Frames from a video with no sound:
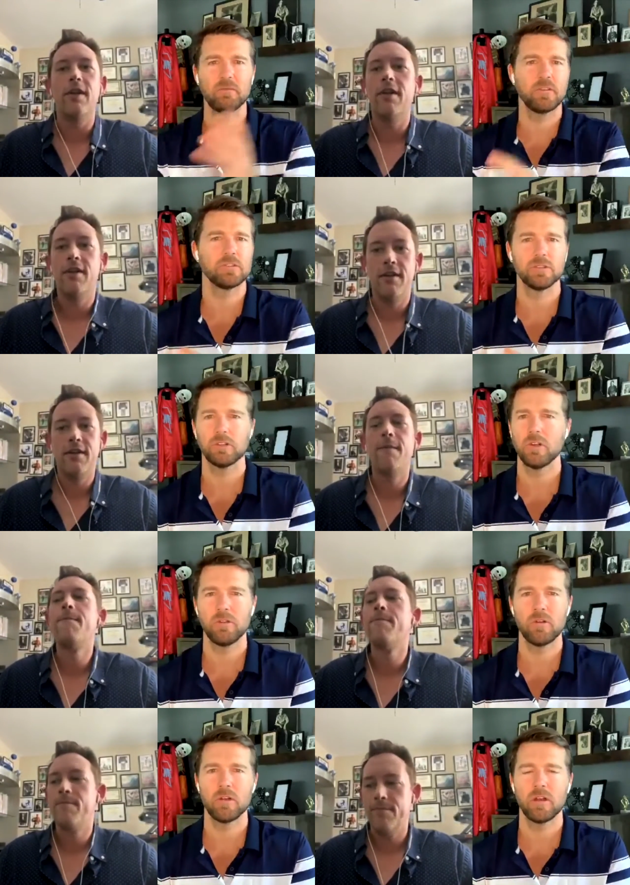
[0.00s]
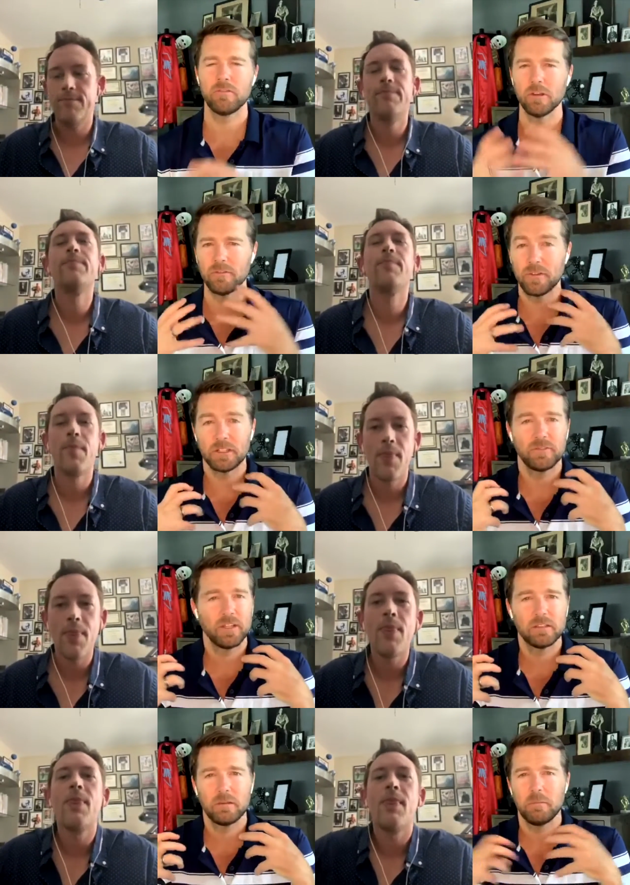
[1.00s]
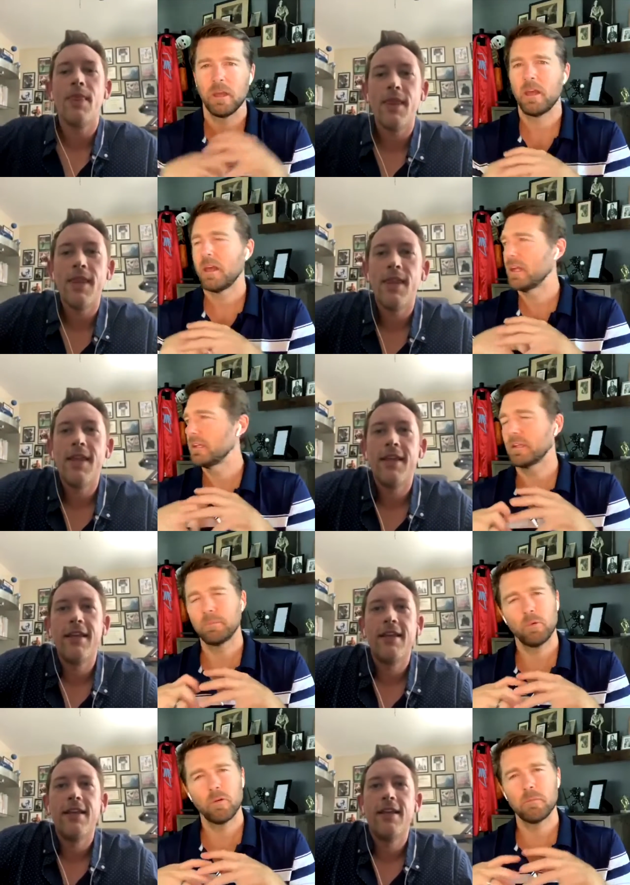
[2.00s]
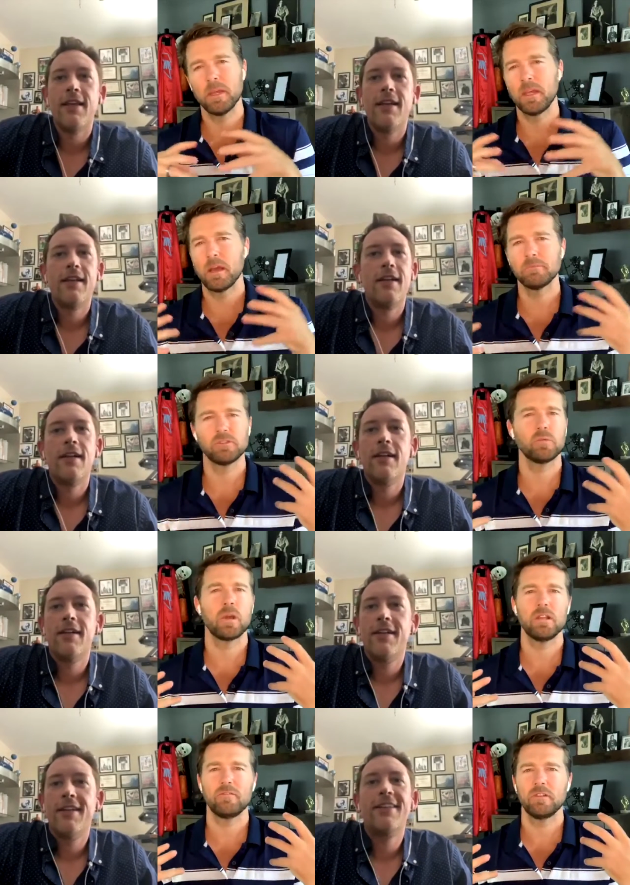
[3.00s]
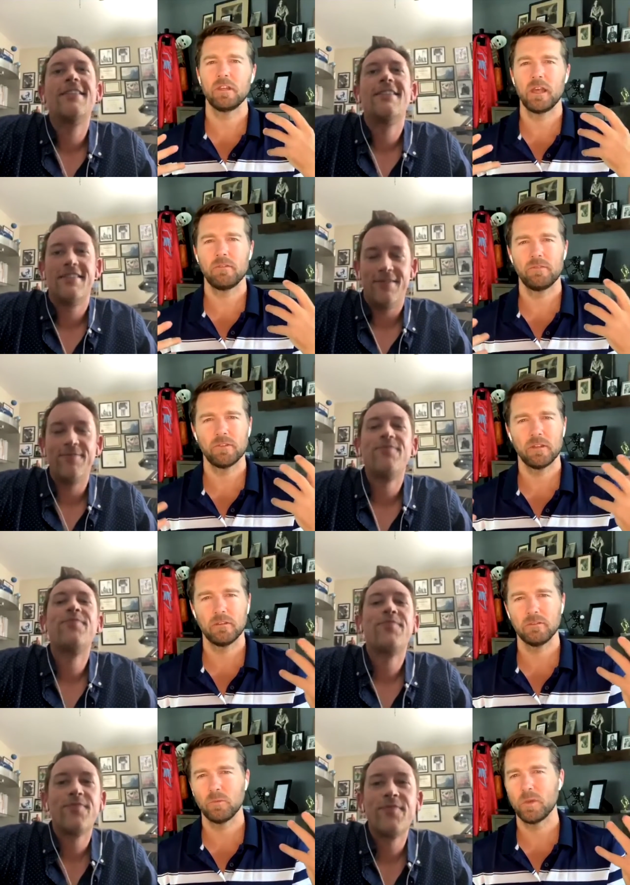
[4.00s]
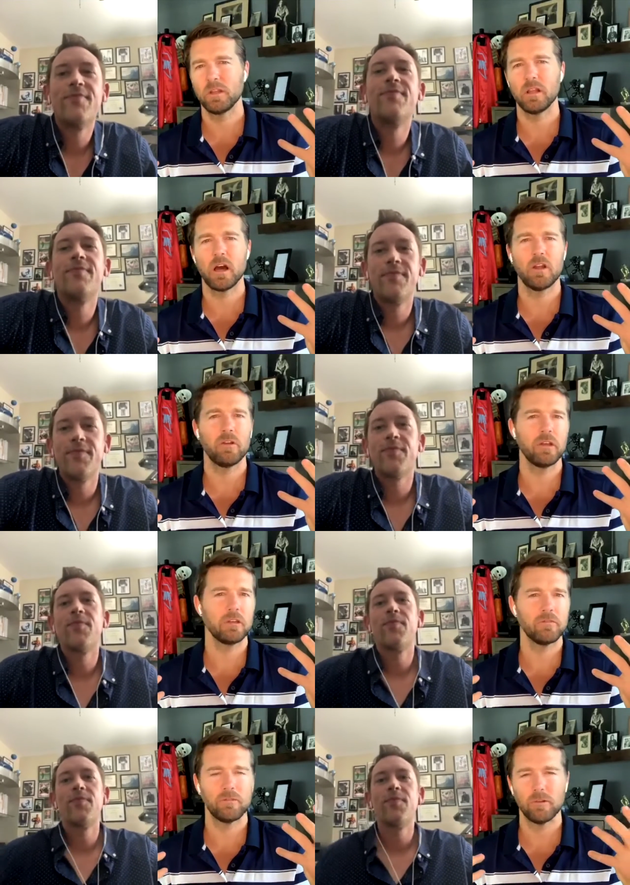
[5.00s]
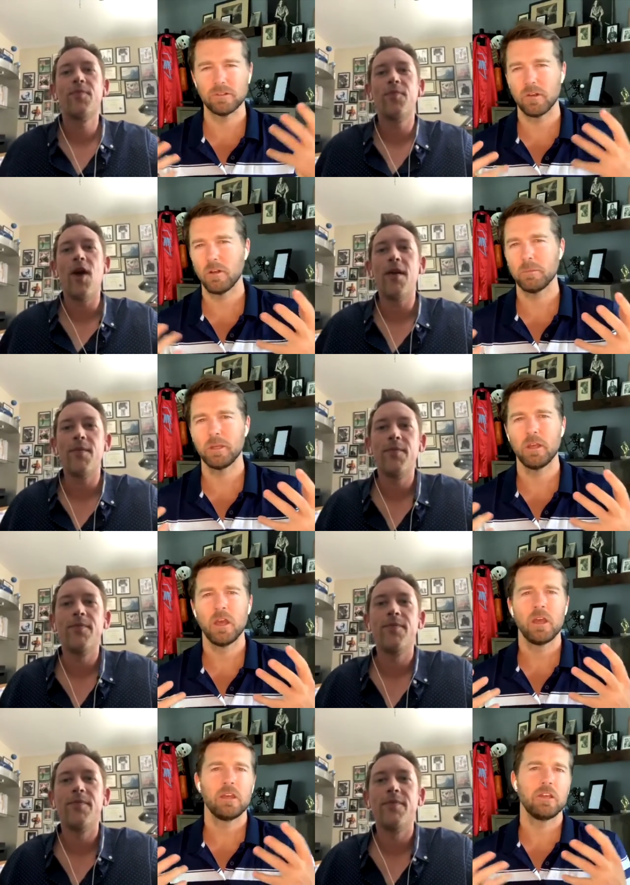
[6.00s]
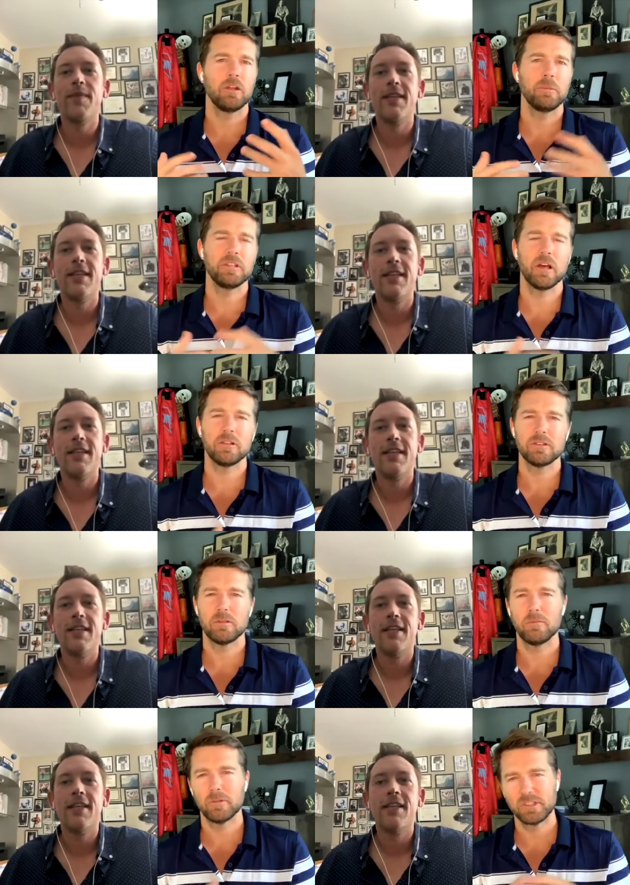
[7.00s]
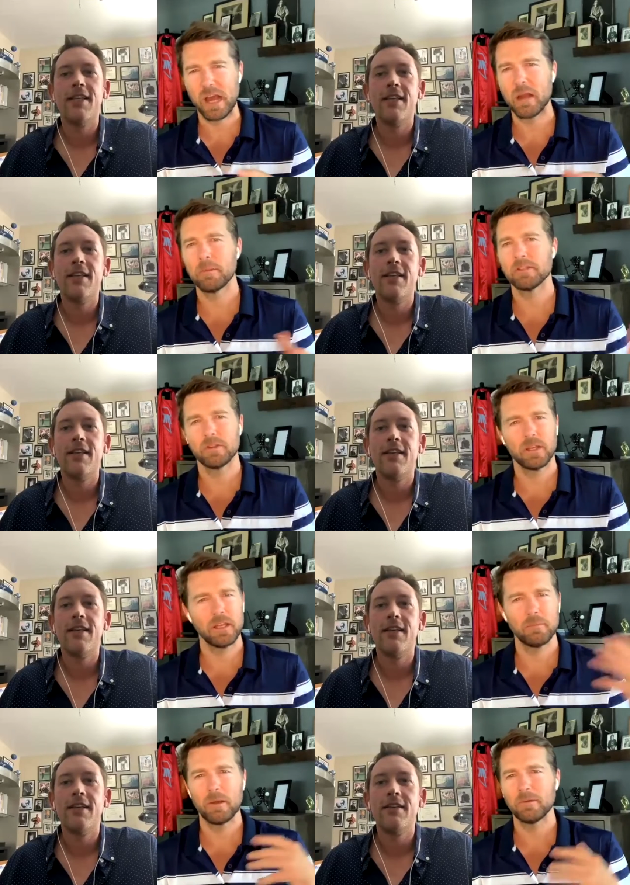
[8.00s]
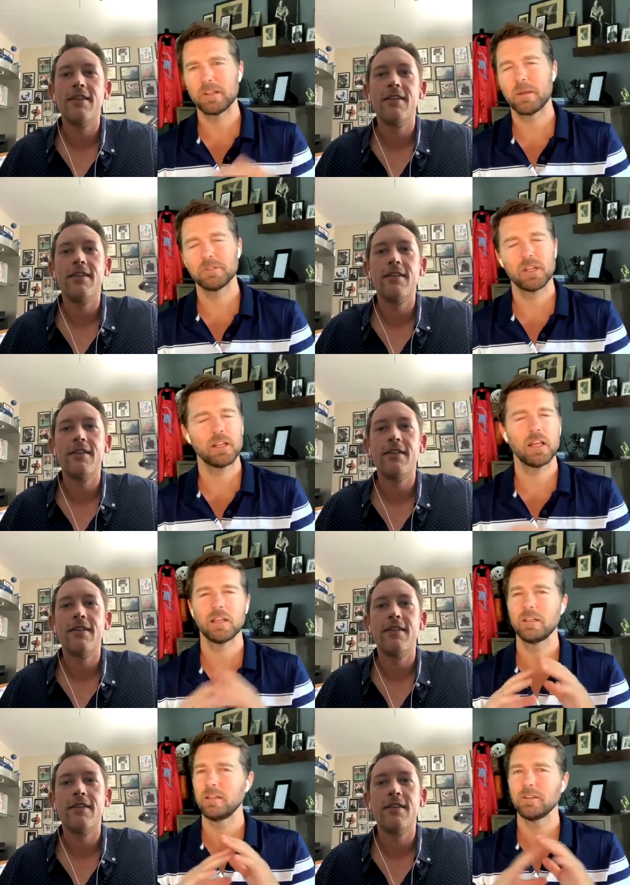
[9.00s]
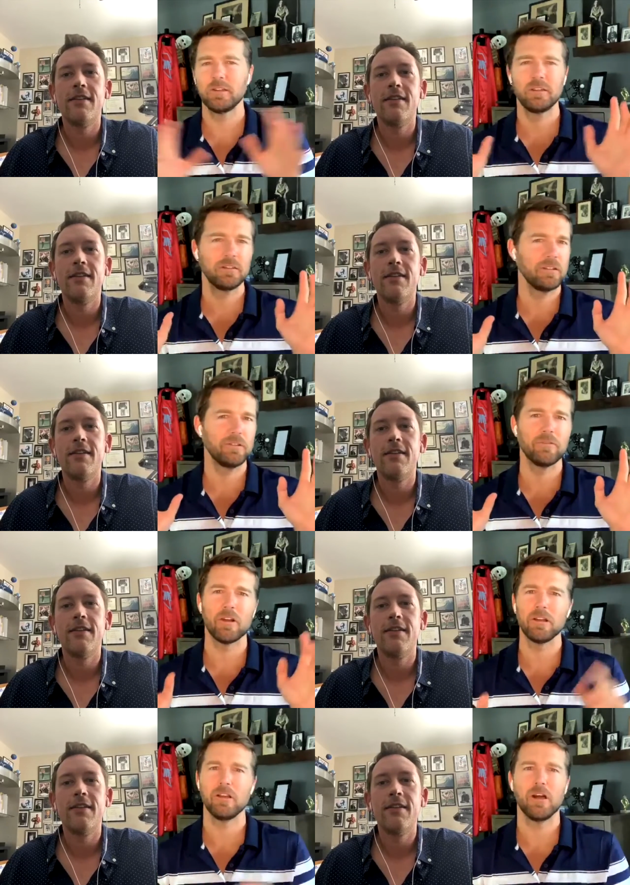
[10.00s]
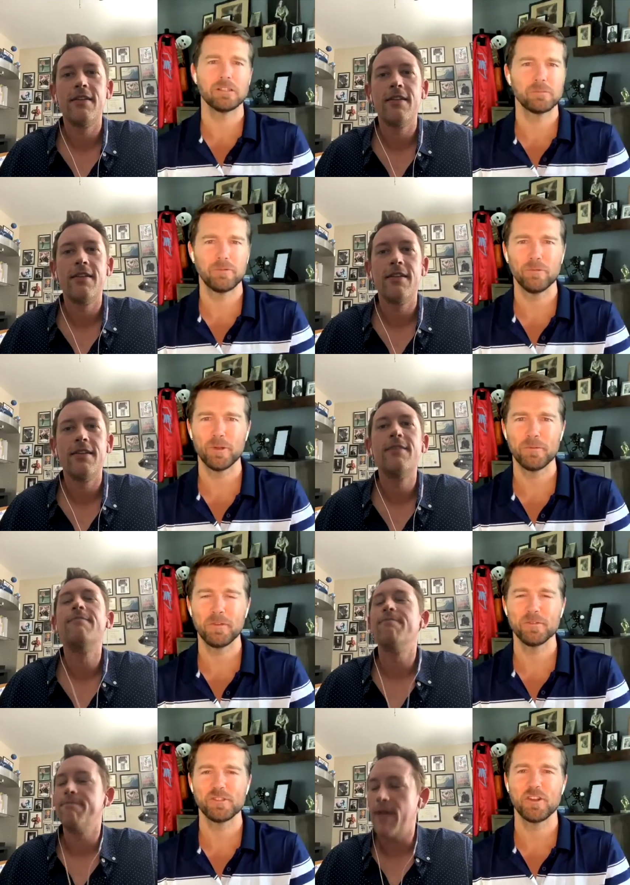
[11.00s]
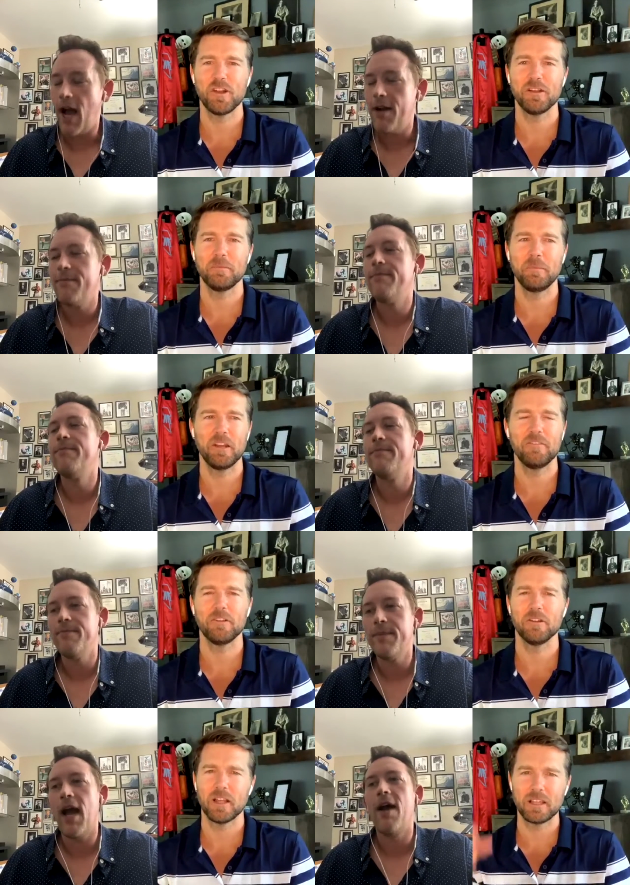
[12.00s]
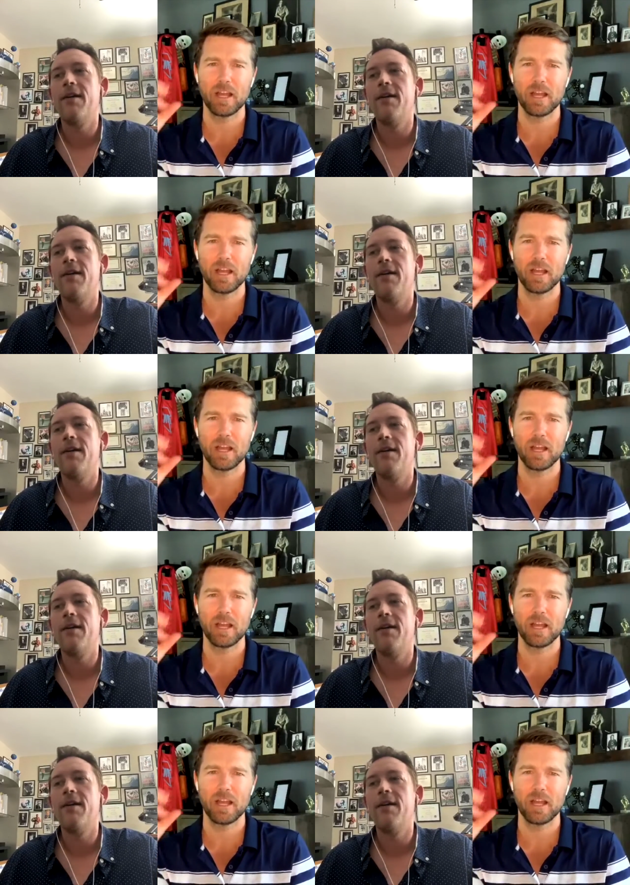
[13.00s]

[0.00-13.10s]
Speaker 1: versus a growth owner. If you're a fixed victim, you're like, poor me, I'm just waiting for the end for the to win the lottery or for it to all be, you know, be done retirement so I can get my retirement check. Like you're, you you've already lost before you've even started. But if you're like that